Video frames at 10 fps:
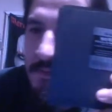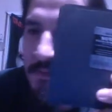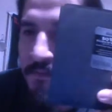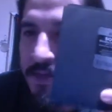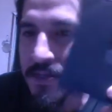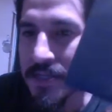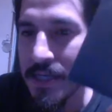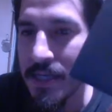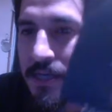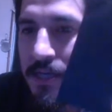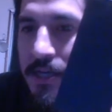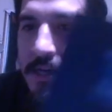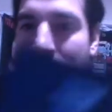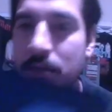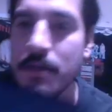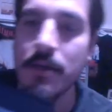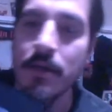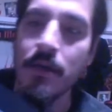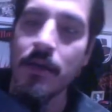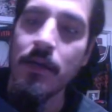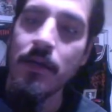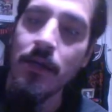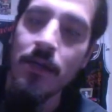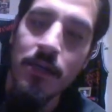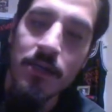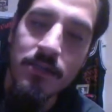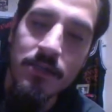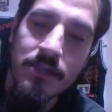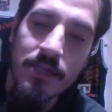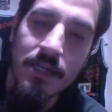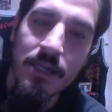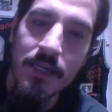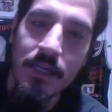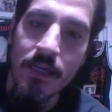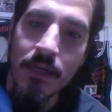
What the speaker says: Put the CD in here. Here's the CD.